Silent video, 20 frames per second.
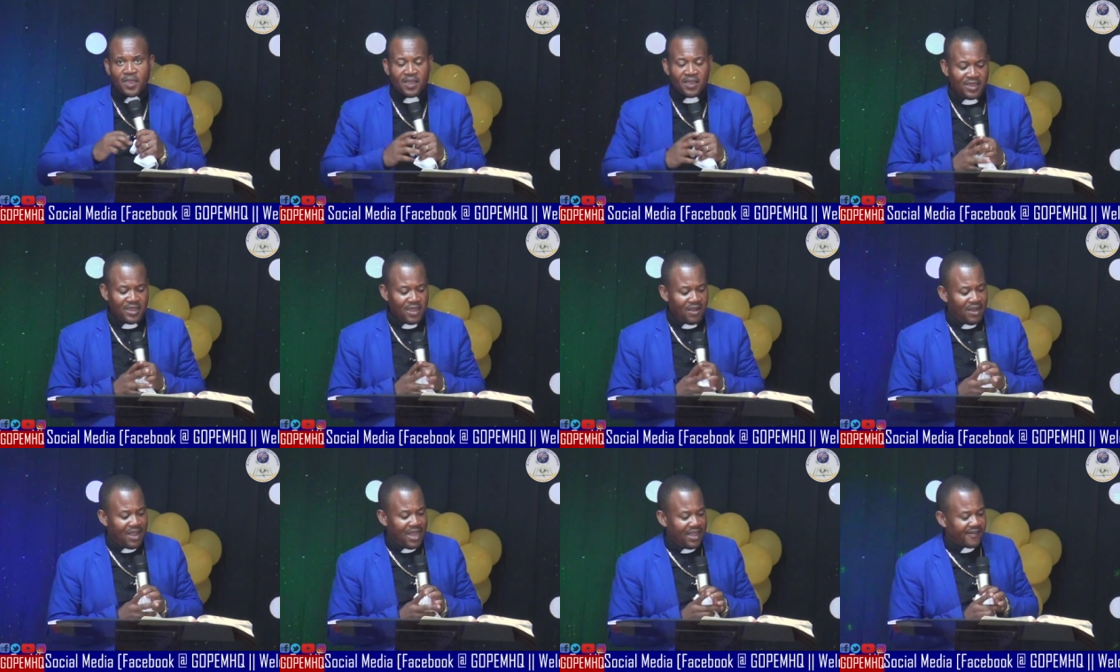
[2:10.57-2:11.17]

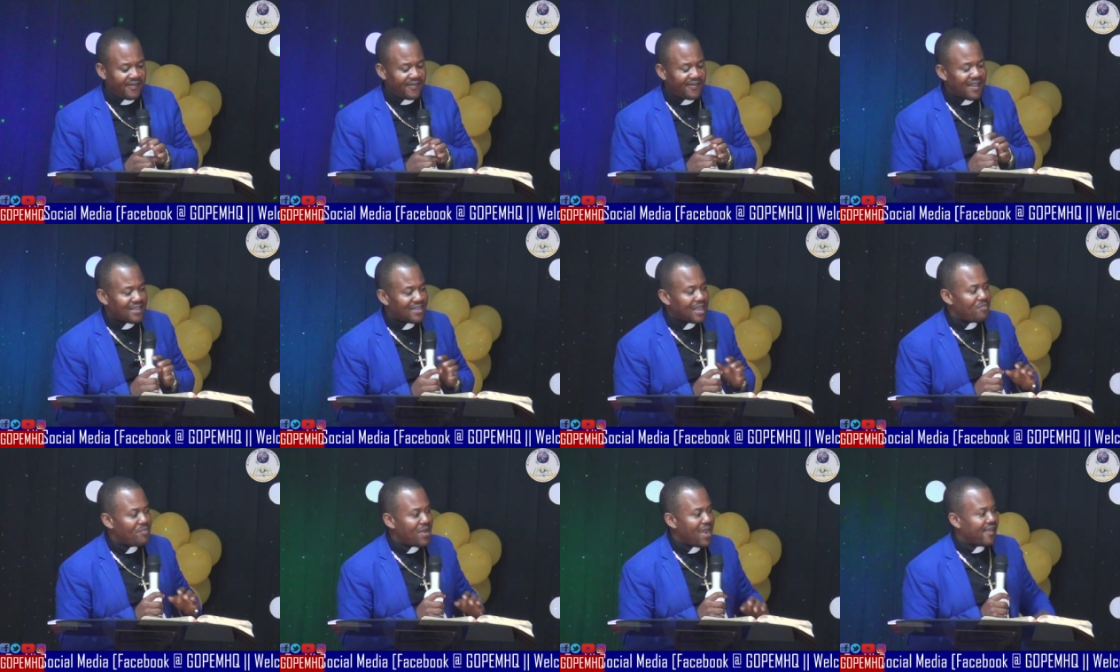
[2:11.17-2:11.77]
Now, I
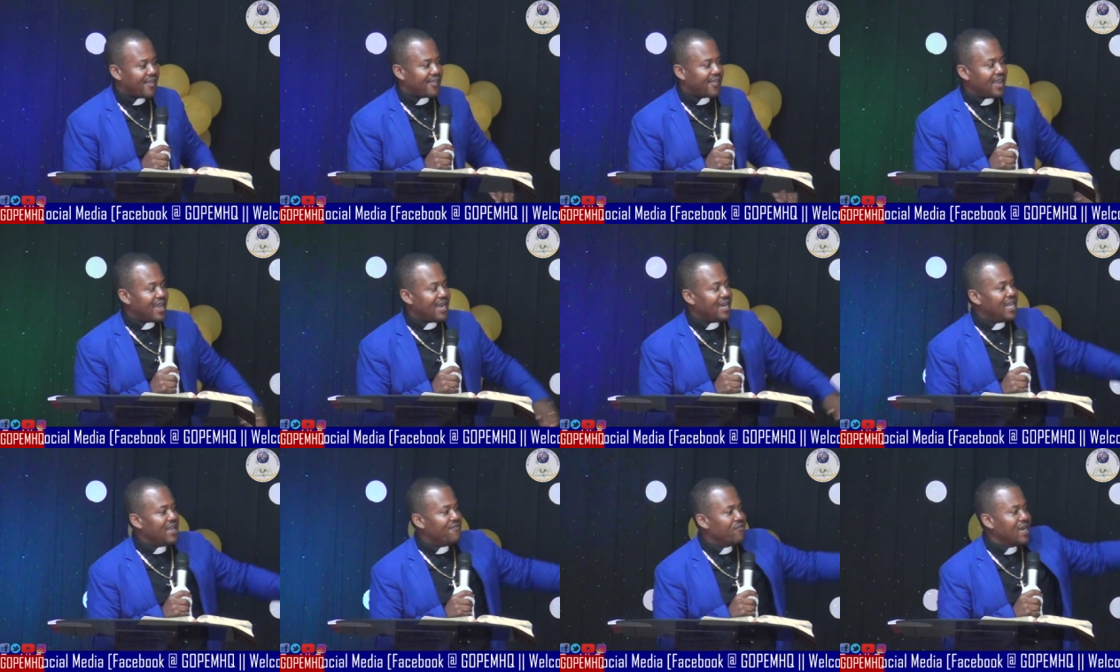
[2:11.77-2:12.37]
started by saying,
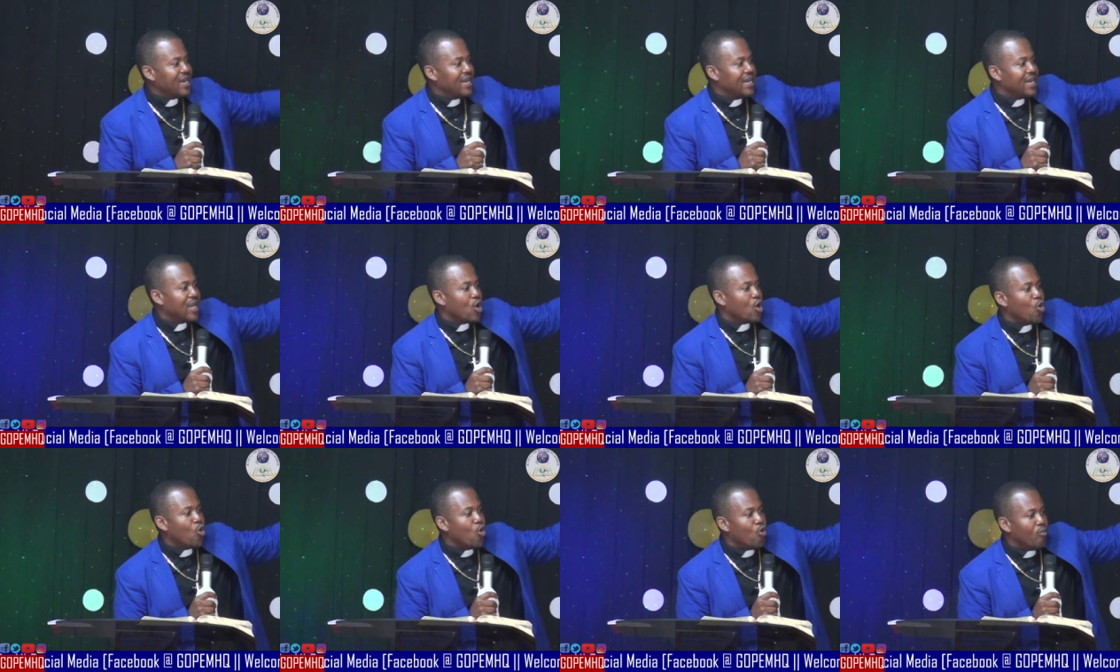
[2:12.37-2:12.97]
even in the
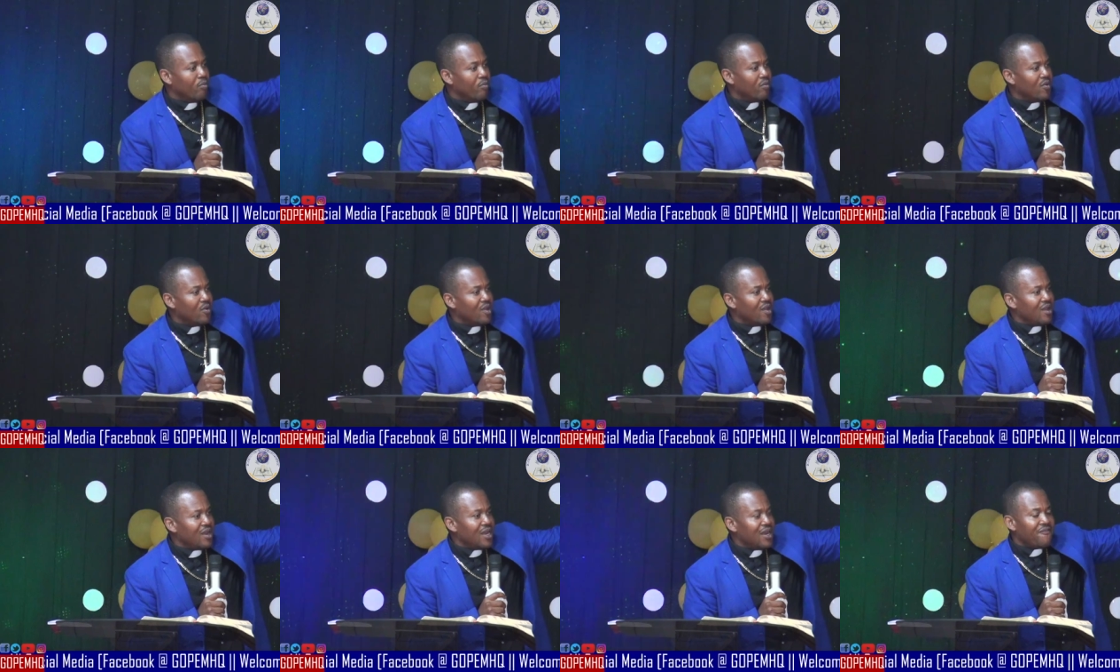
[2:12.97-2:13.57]
home,
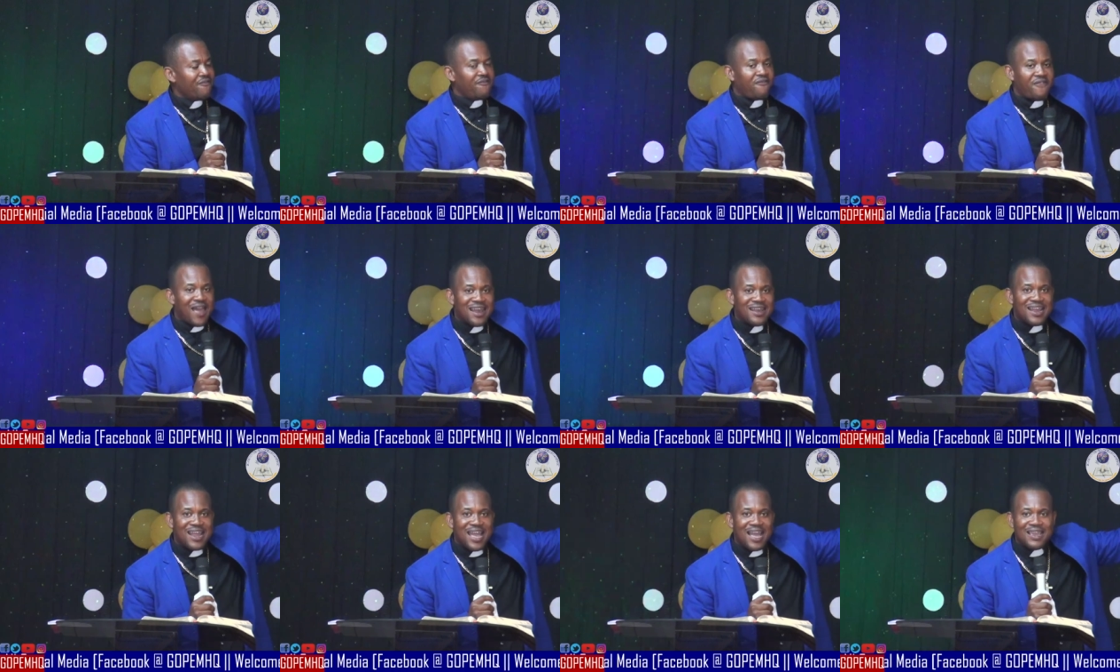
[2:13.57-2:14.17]
the
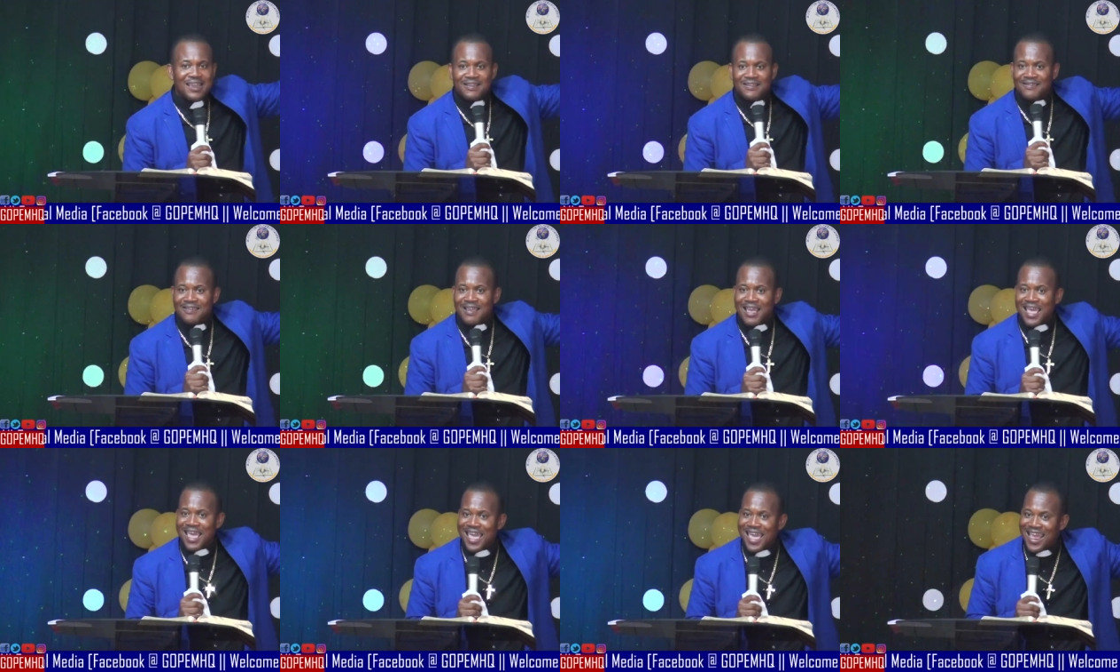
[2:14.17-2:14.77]
father is the
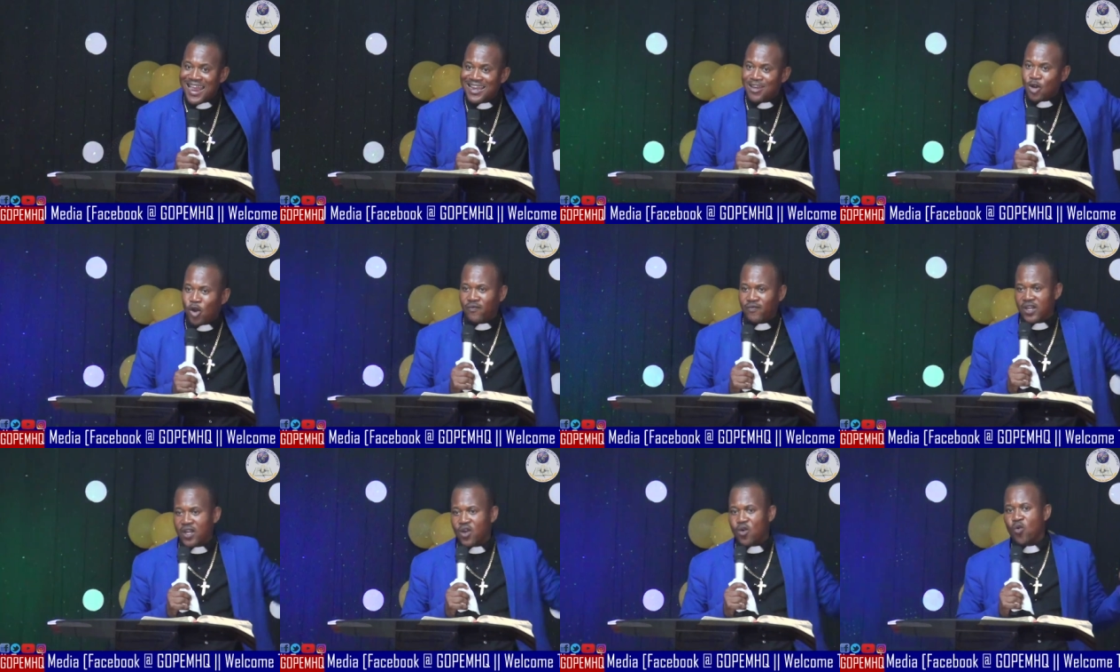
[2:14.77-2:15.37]
head of
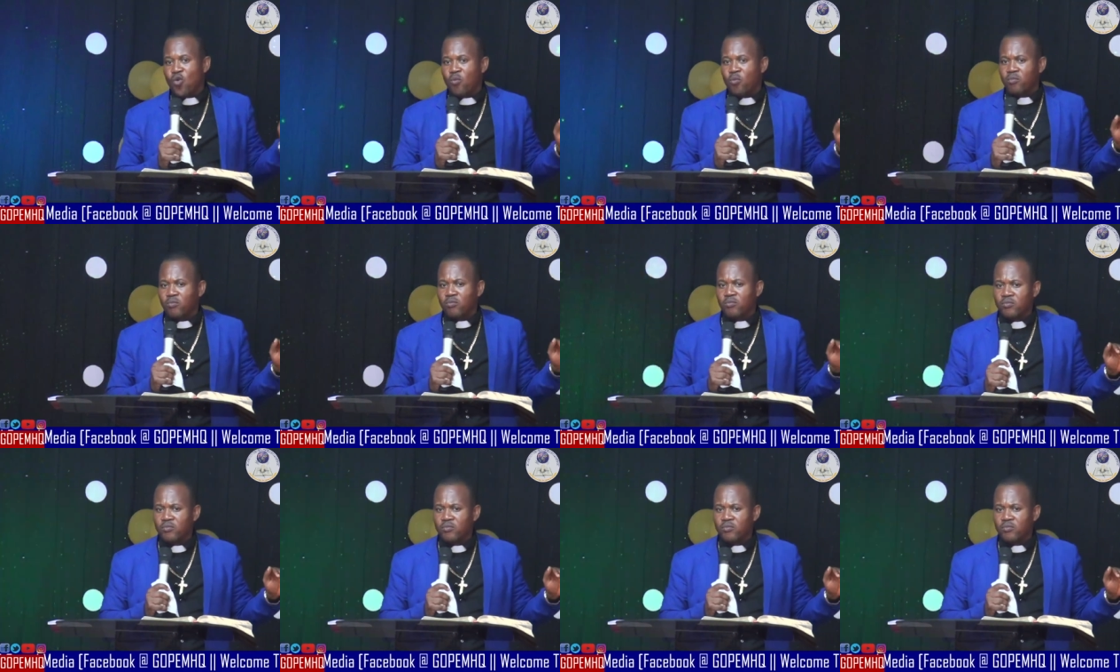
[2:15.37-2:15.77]
the home.